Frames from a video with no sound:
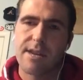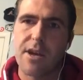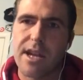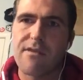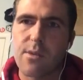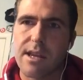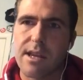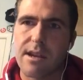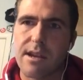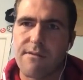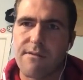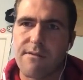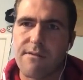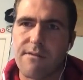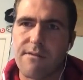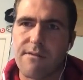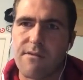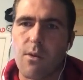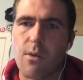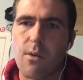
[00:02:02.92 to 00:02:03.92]
was talking about it
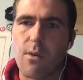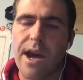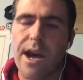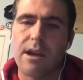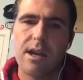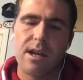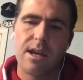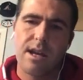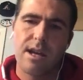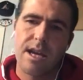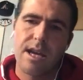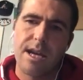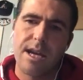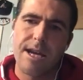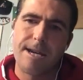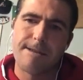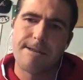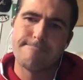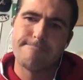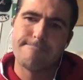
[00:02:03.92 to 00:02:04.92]
every week there for a
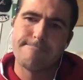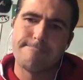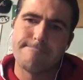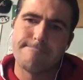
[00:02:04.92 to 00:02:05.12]
while.